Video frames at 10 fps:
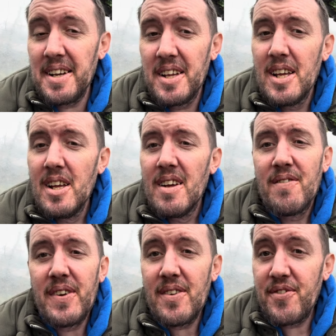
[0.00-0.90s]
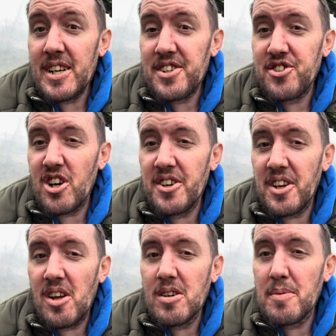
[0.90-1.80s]
Feel free to join
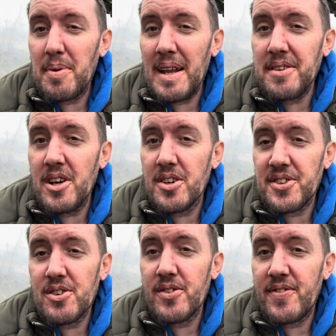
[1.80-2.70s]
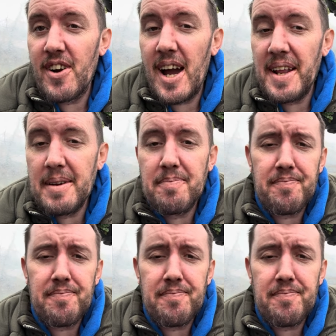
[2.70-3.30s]
along and plant yours on Good Friday,